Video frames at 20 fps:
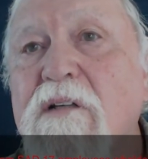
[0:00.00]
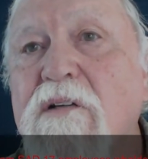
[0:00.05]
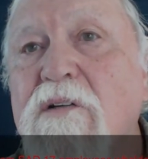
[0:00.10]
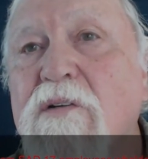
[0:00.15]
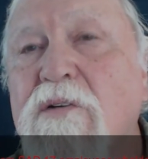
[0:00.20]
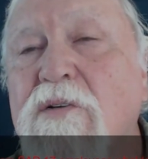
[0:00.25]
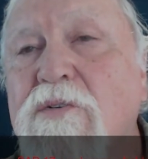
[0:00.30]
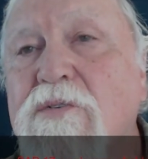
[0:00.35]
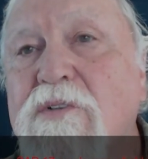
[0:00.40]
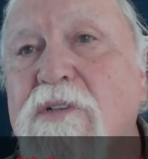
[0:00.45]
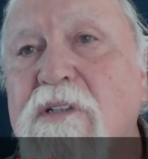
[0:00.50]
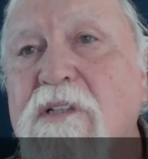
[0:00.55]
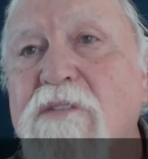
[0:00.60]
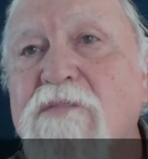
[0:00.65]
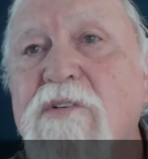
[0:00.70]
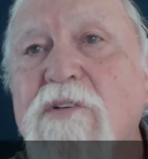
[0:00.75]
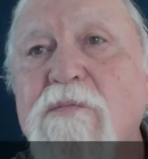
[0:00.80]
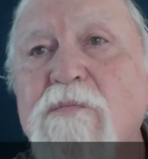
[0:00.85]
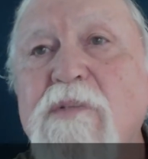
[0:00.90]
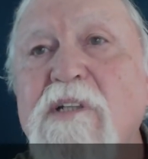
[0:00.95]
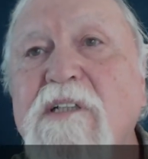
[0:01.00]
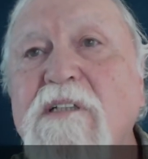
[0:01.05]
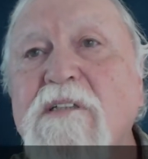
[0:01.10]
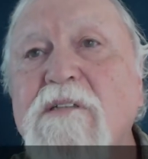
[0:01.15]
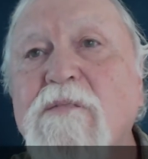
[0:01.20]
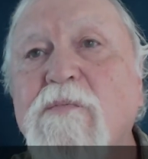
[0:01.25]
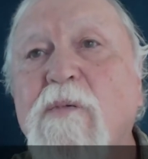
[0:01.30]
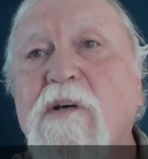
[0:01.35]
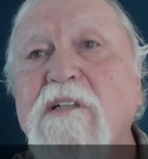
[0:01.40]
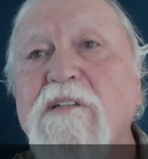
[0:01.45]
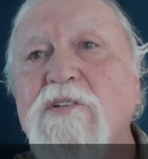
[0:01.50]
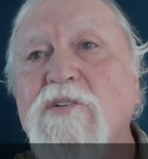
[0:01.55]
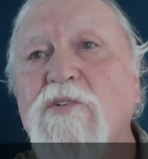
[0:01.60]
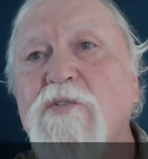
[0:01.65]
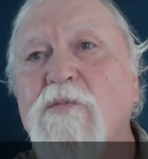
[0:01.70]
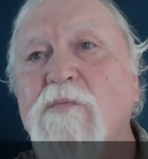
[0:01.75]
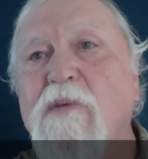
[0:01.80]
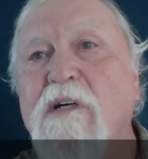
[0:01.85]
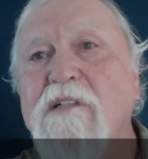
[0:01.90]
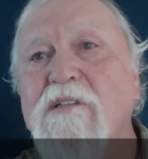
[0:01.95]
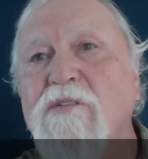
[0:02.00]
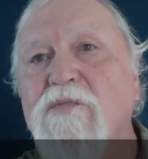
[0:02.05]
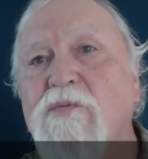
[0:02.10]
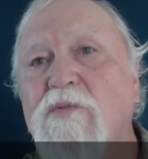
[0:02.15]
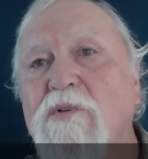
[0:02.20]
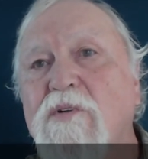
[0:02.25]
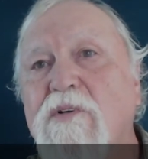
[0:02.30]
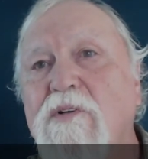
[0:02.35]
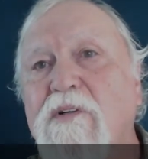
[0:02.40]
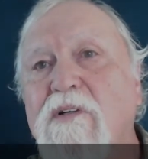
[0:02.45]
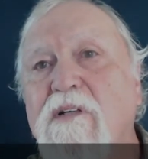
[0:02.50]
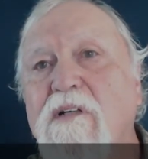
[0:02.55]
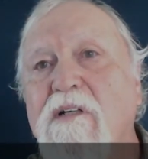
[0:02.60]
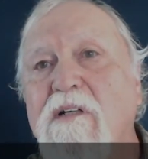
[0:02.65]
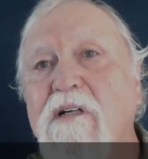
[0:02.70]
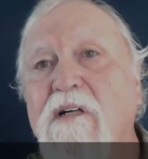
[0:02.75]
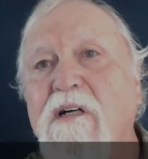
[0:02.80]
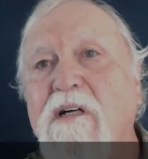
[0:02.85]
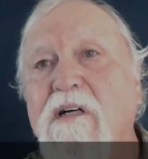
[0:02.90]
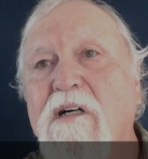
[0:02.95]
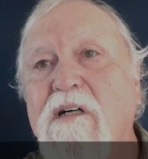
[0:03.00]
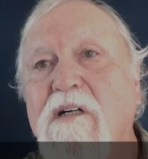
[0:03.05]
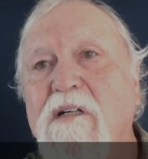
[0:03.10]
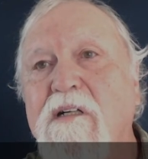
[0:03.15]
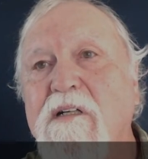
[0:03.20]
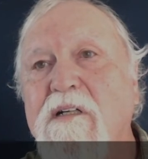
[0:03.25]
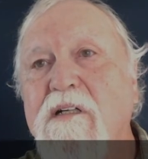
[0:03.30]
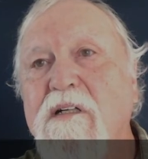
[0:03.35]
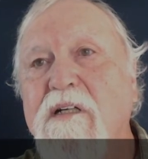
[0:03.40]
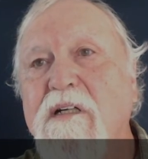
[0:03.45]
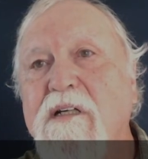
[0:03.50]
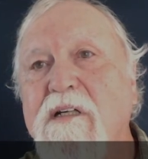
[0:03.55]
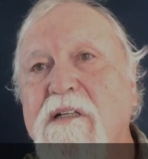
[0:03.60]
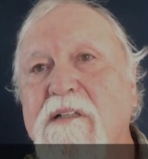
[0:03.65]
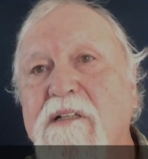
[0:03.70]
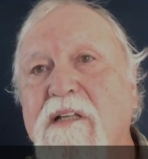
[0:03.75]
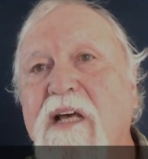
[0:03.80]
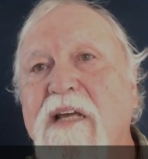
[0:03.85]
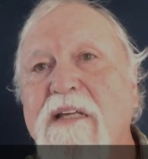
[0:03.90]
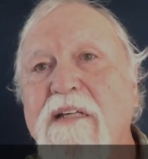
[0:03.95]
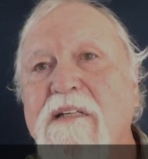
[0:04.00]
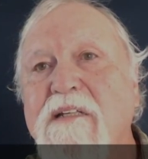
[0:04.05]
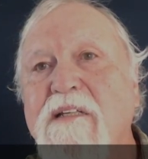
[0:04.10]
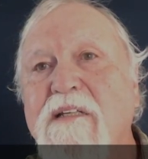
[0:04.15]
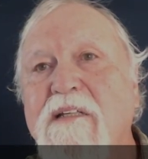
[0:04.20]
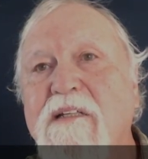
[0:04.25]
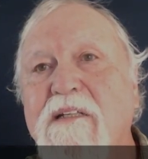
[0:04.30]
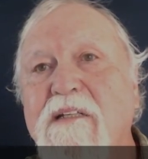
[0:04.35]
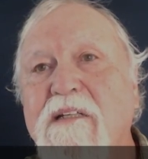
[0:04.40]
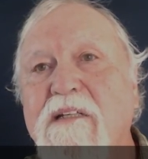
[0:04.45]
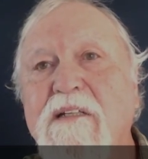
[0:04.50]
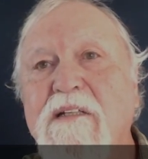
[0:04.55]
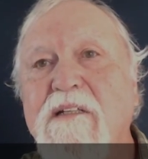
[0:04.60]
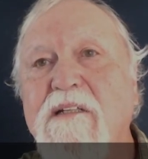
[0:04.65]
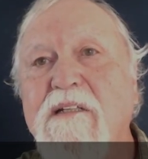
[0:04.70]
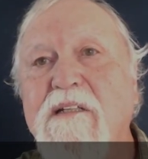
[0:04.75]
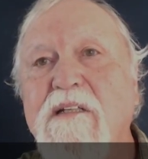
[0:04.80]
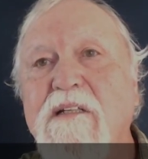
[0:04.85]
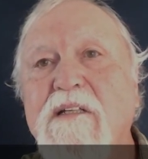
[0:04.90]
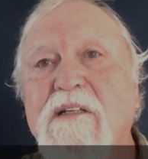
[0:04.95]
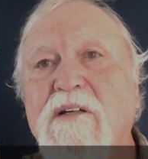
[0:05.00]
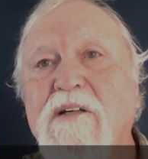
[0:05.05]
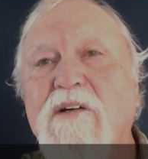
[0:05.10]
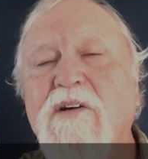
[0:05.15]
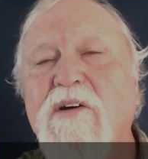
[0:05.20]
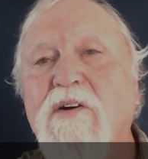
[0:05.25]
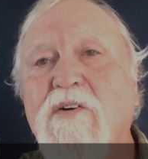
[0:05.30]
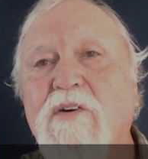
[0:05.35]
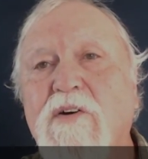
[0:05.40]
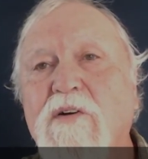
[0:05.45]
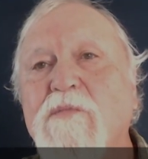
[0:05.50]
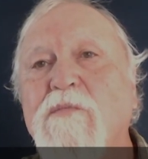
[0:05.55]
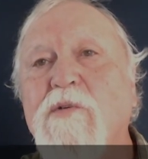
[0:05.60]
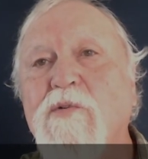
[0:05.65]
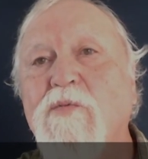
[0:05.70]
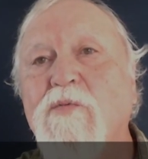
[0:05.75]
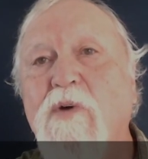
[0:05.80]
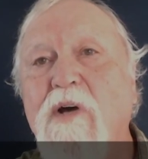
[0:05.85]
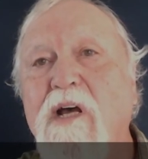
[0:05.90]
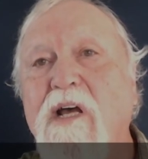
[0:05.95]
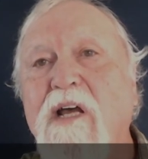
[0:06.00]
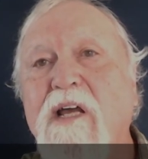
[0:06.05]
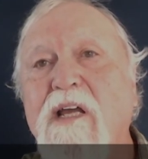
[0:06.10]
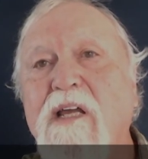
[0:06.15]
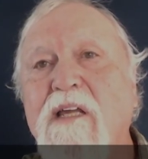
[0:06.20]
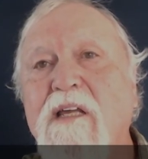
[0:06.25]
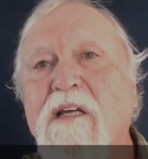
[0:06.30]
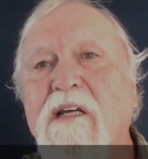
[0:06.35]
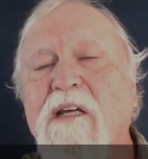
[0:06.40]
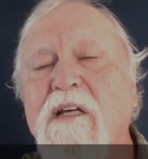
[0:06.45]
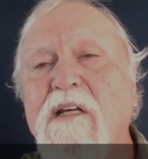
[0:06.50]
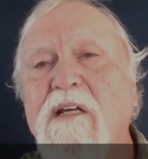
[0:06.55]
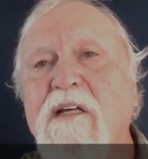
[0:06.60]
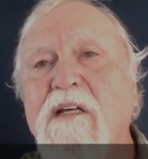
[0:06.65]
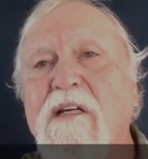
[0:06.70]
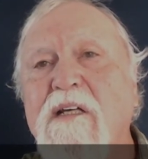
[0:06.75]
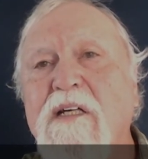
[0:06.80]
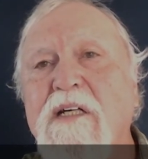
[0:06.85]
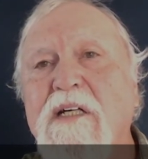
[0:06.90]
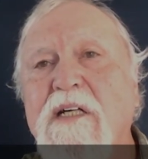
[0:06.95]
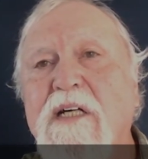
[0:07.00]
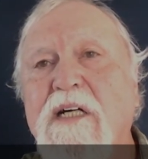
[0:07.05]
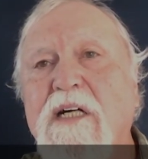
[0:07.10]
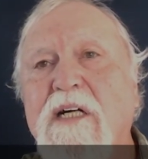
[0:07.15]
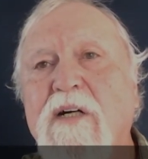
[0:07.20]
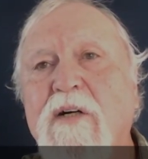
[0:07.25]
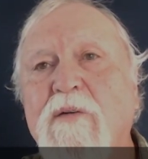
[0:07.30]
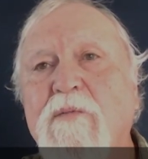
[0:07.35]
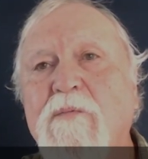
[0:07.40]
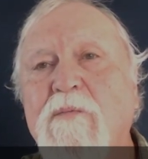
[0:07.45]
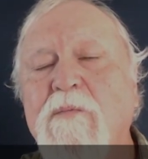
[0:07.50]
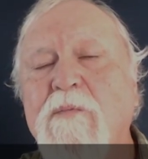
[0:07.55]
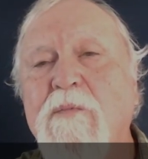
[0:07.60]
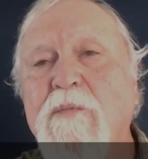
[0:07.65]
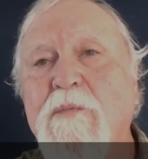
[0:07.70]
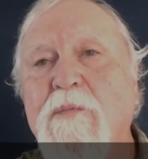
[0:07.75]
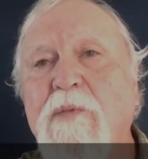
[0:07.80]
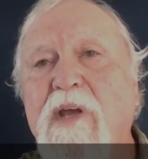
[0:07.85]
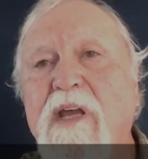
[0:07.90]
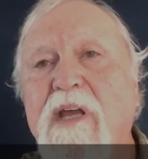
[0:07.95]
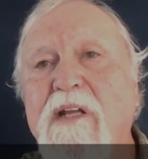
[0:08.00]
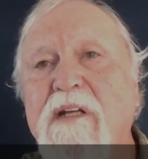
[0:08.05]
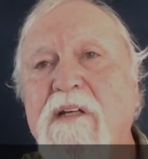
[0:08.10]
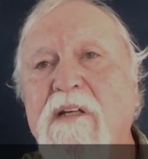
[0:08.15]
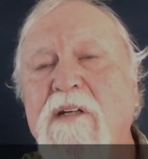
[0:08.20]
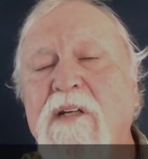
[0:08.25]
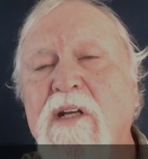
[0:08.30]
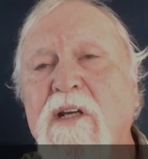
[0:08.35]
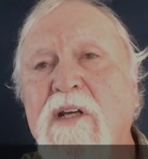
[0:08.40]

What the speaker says: who delivered meals by school bus were enlightening in a horrible way. And